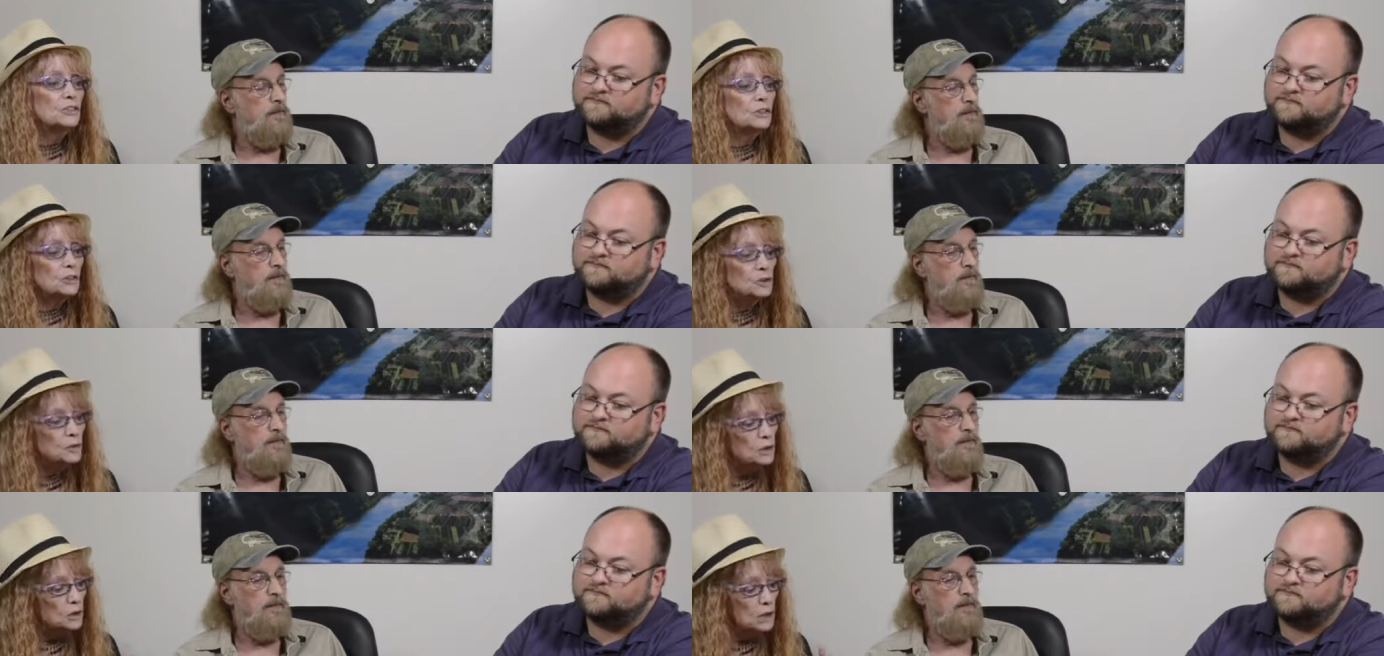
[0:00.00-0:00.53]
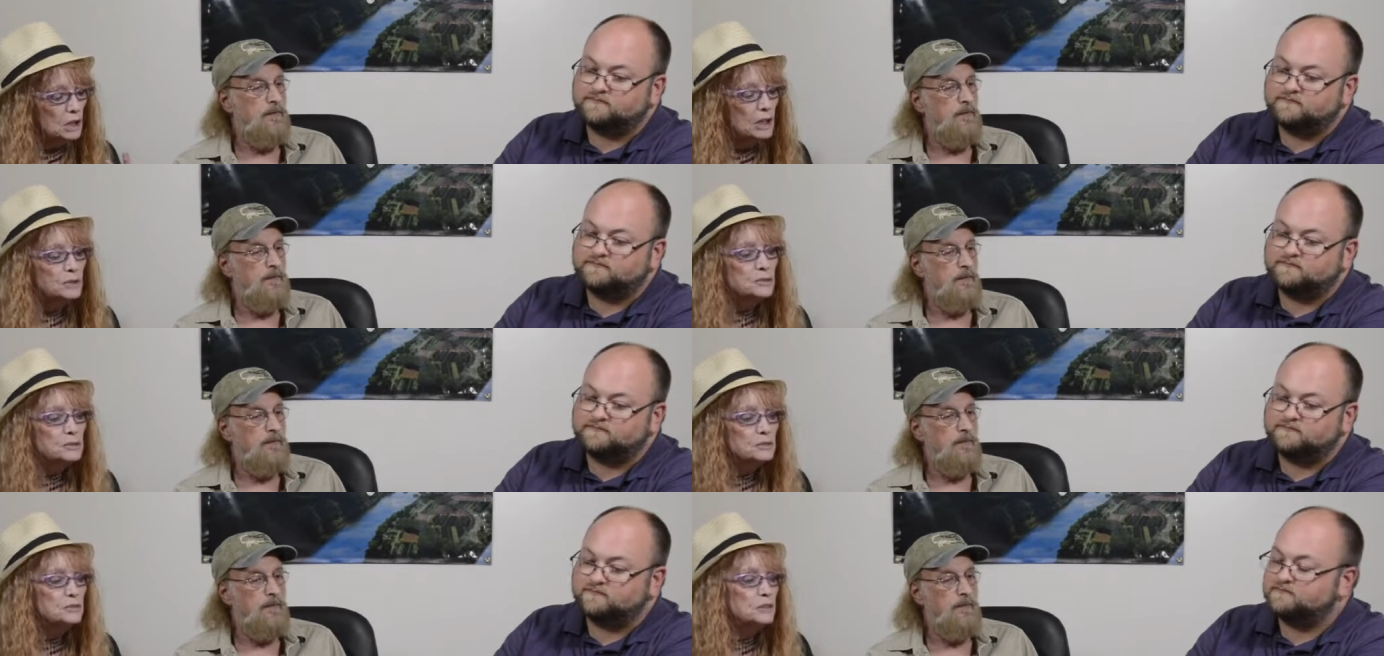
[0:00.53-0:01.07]
Speaker 1: So
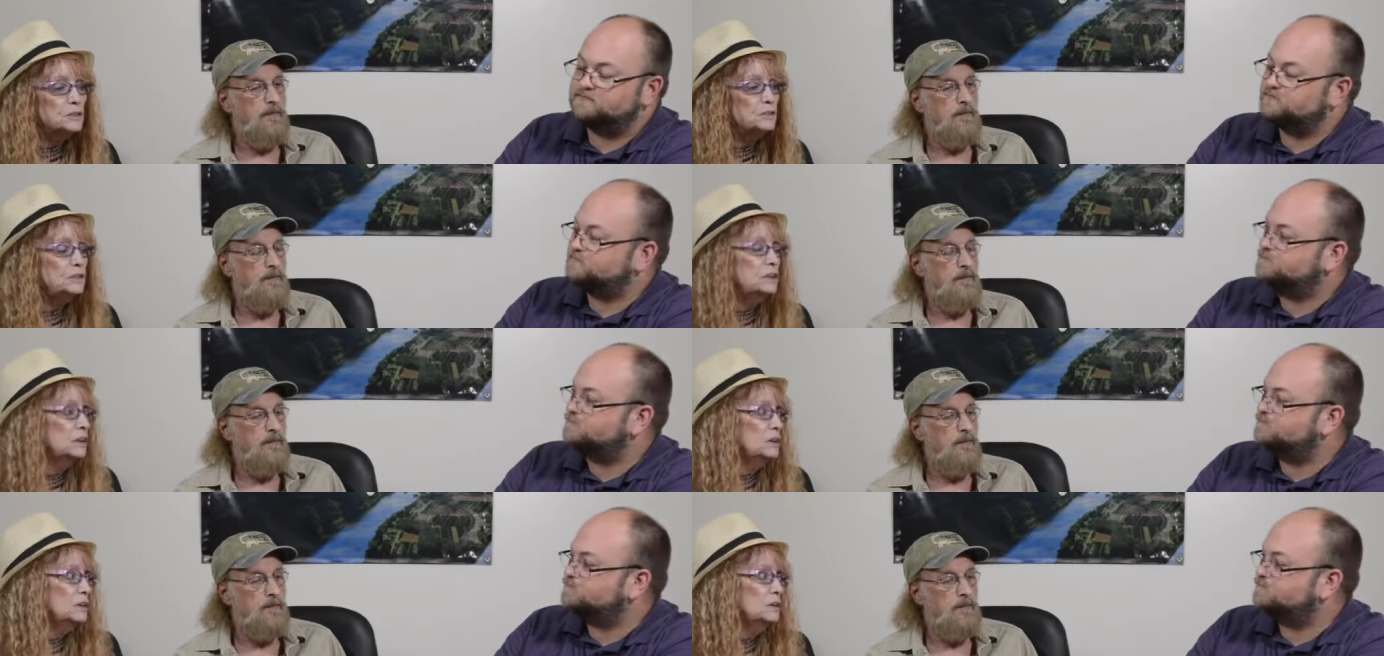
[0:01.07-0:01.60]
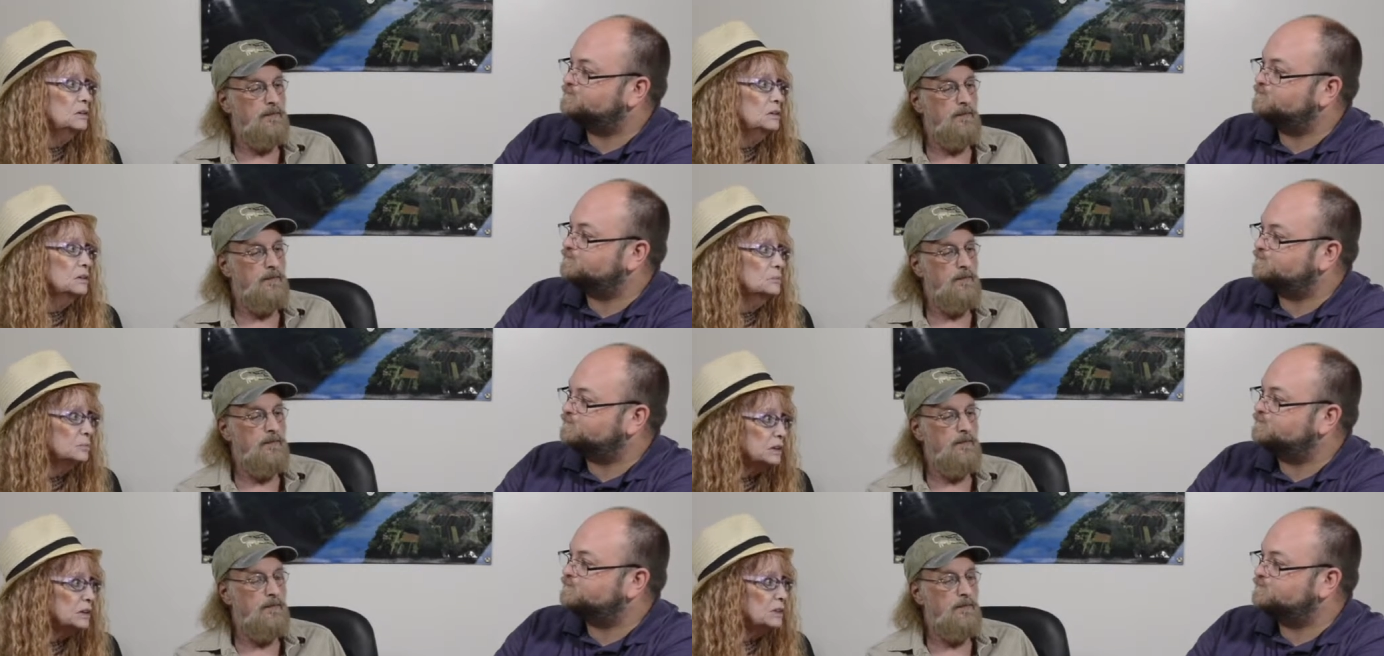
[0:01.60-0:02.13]
158
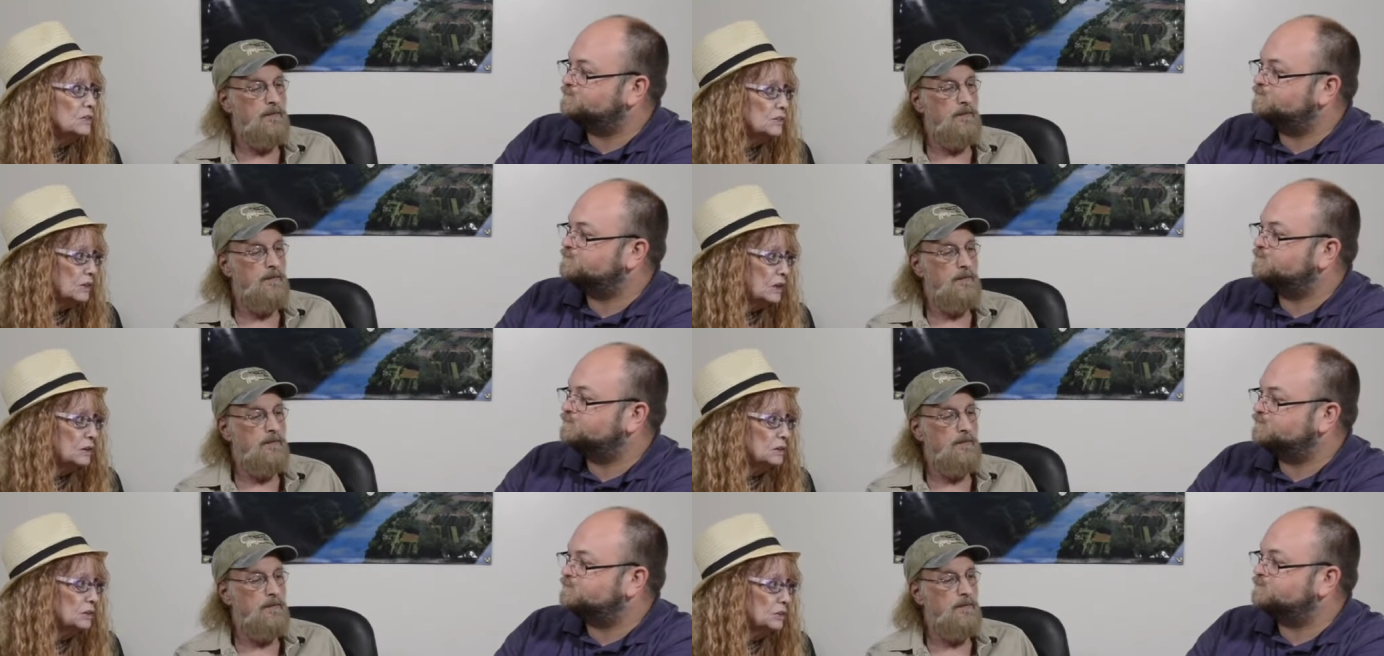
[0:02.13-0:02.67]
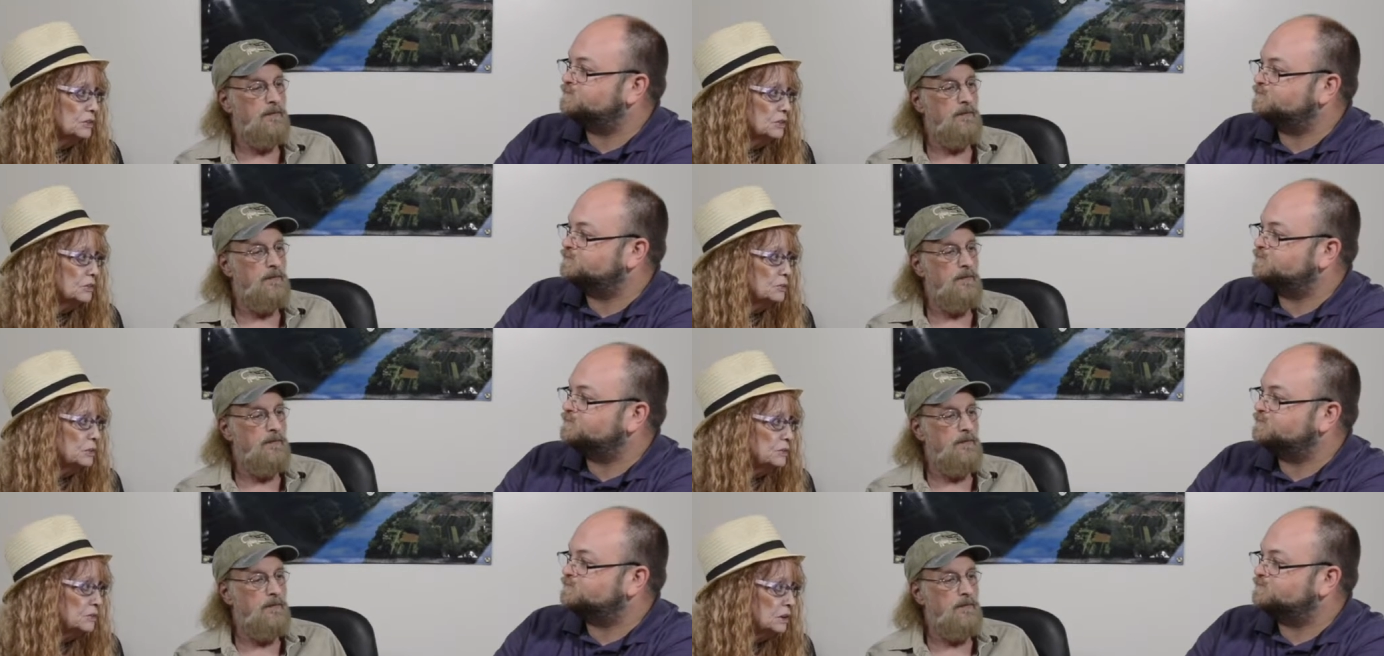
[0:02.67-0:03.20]
complete skeletons
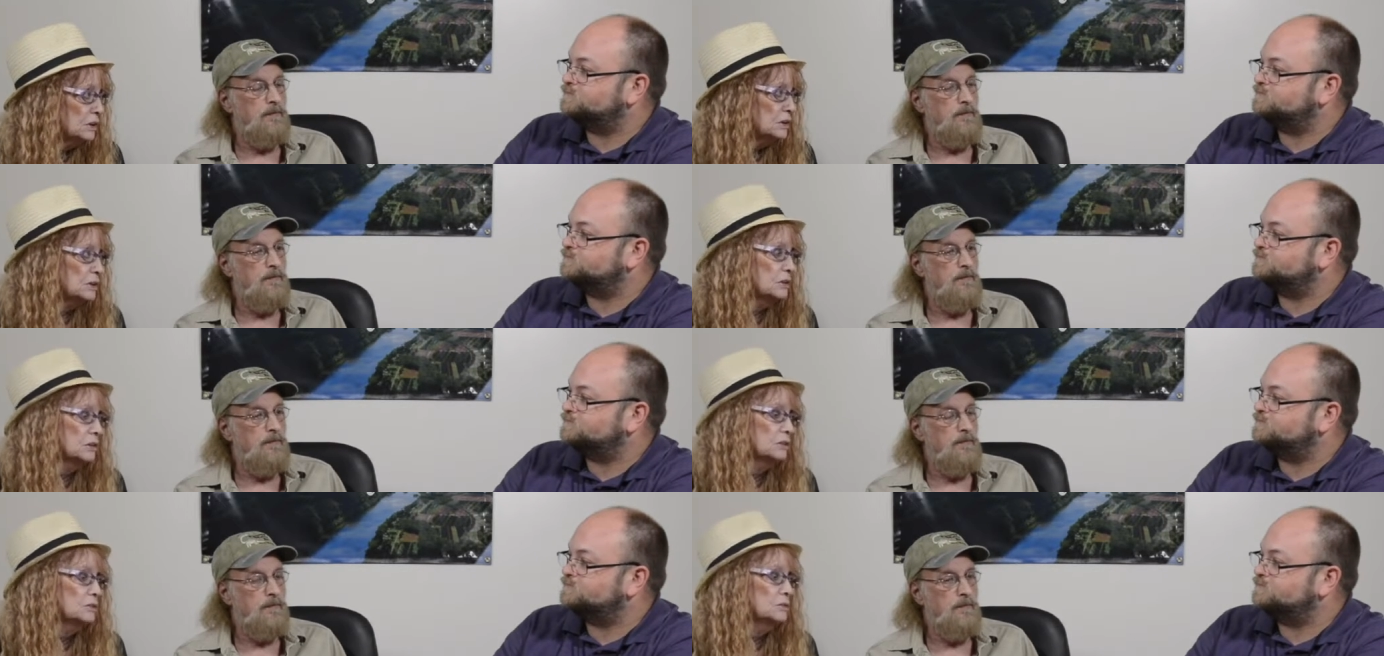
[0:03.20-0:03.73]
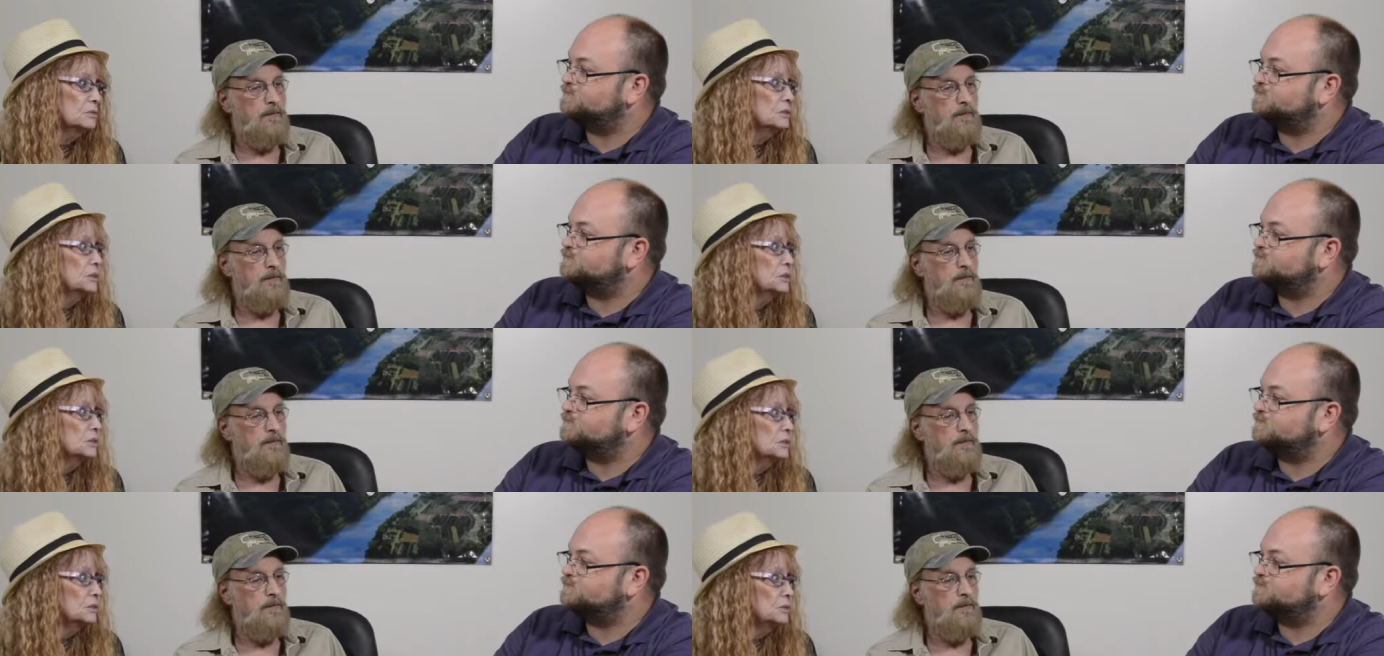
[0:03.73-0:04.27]
we've done in our
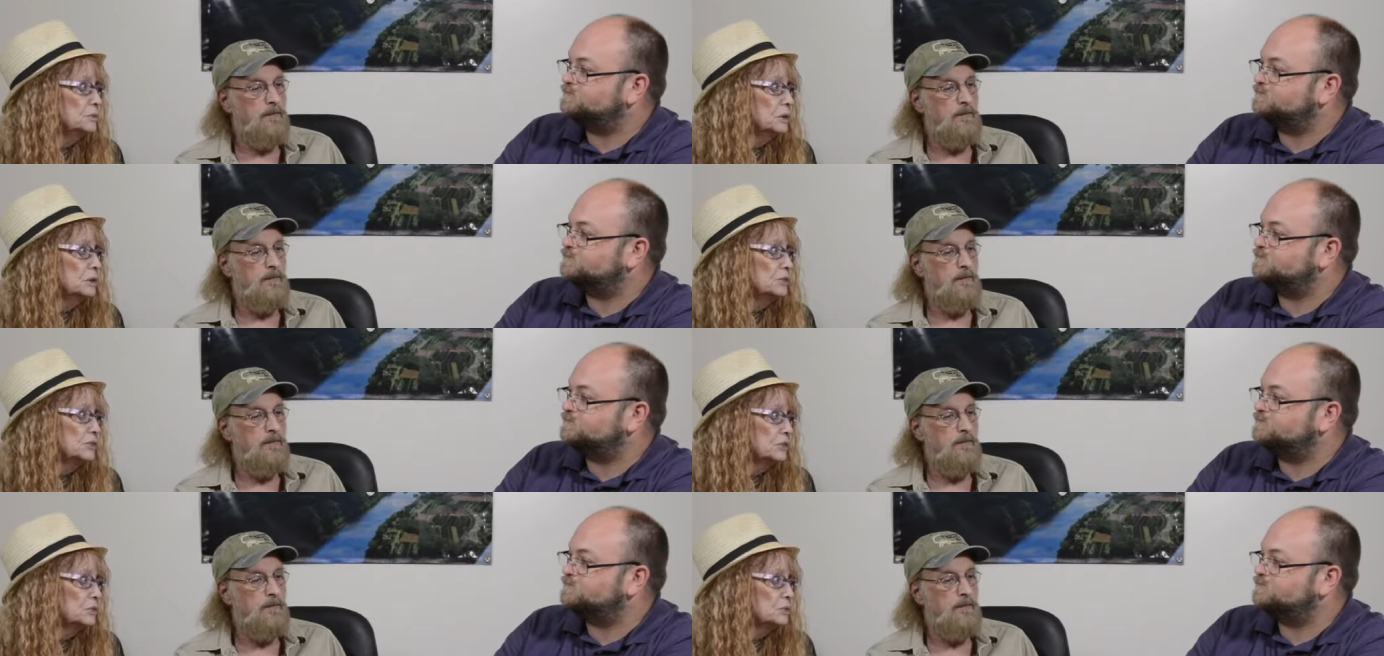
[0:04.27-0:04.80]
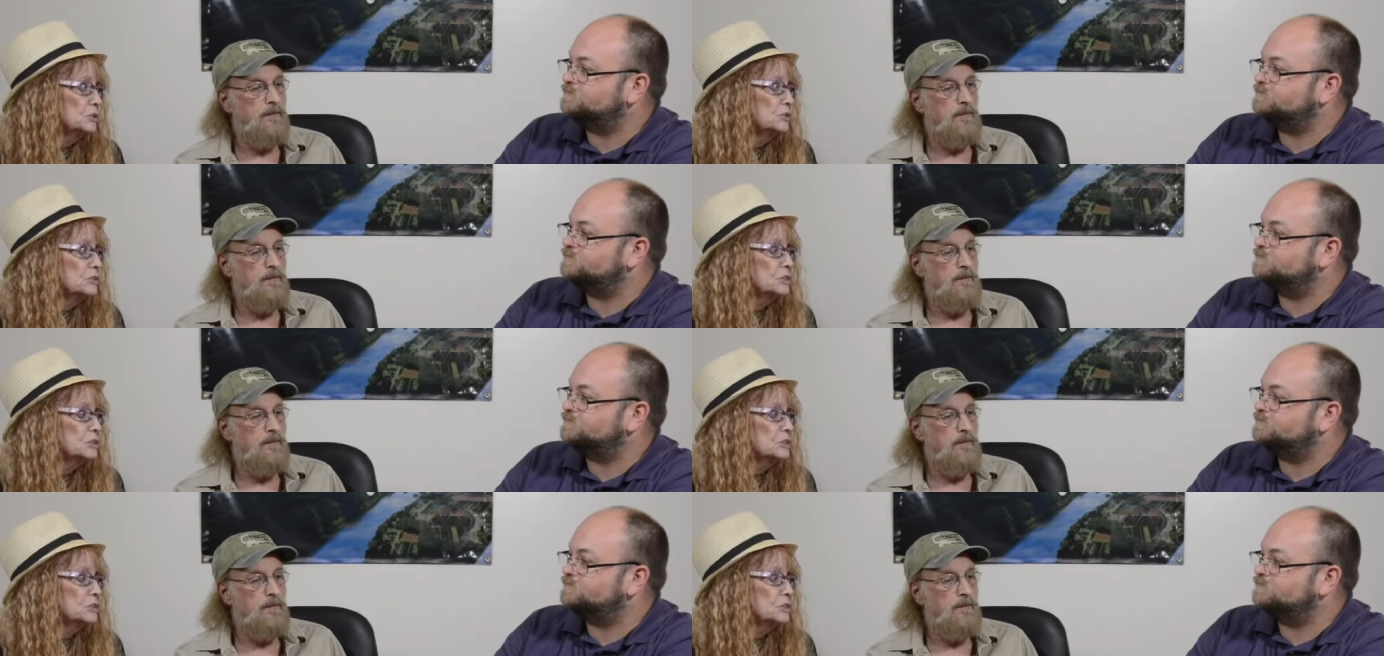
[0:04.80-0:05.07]
career uh, since we